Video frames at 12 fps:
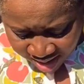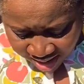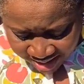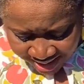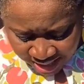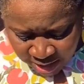
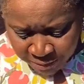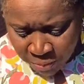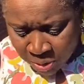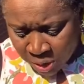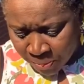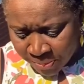Yeah, if you
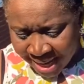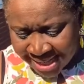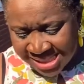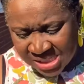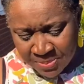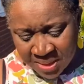want to
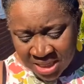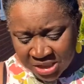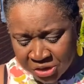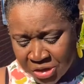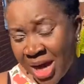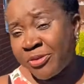plant
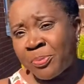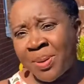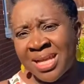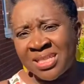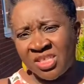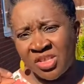spinach, you have to
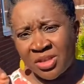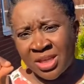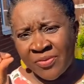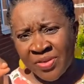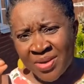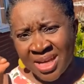plant the other
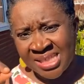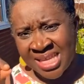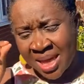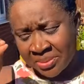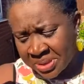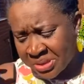variety.
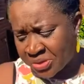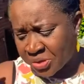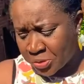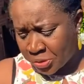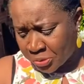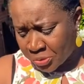I'm going to
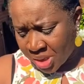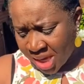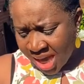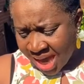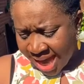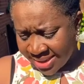show you.
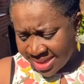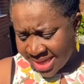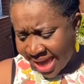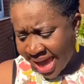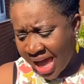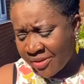I think
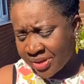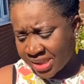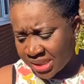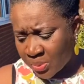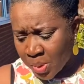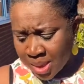I have it,
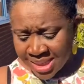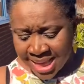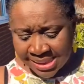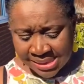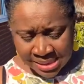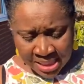the one
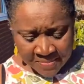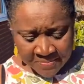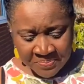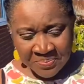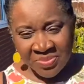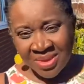that
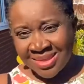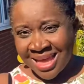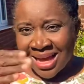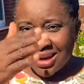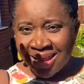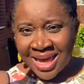
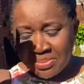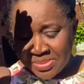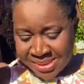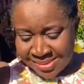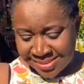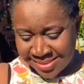that
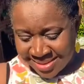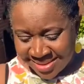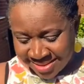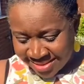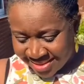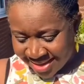climbs.
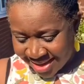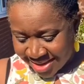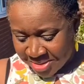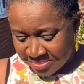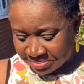Yeah.